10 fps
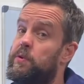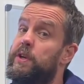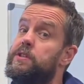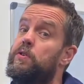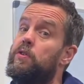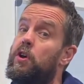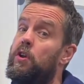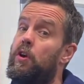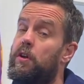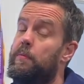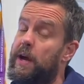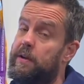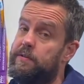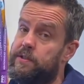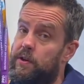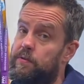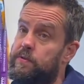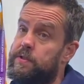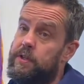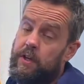So we talk a lot about
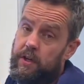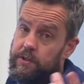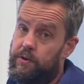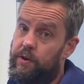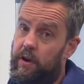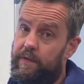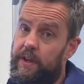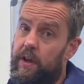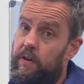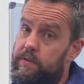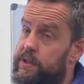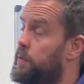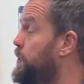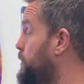zones during our videos, and we